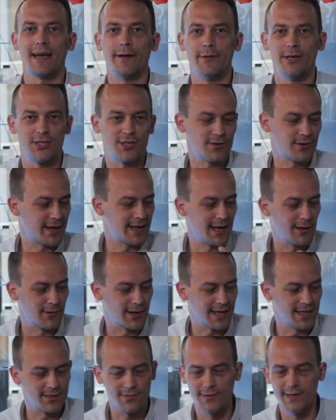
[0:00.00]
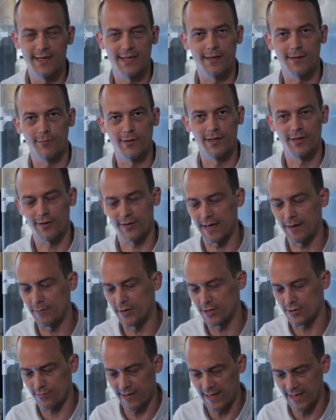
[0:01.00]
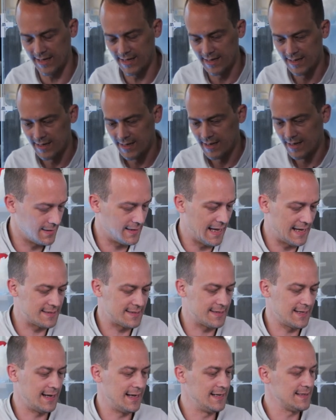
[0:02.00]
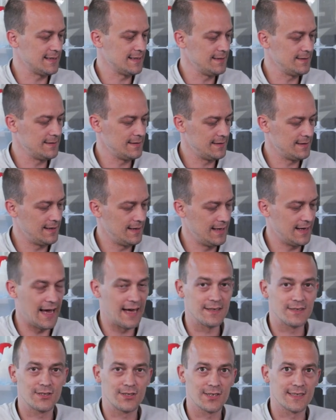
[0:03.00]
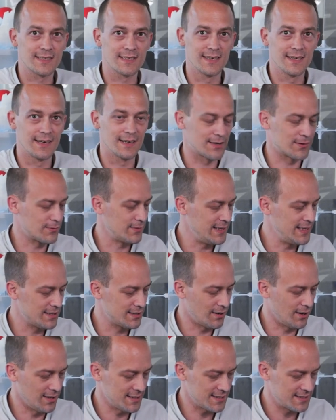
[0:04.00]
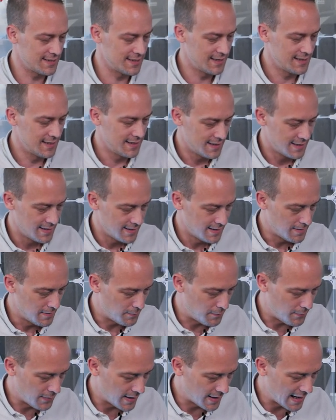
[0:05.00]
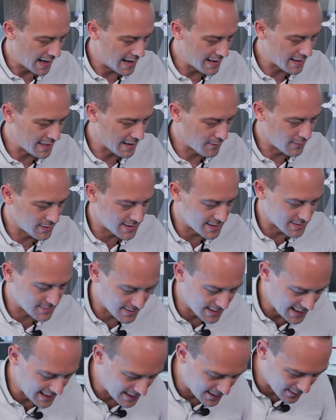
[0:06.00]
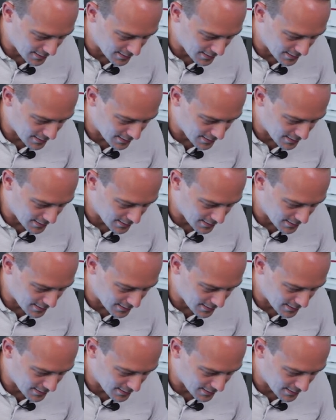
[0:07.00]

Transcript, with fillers: damage. You can look into it, it will not damage really. That's the laser. It has just a green dot. But I think what is really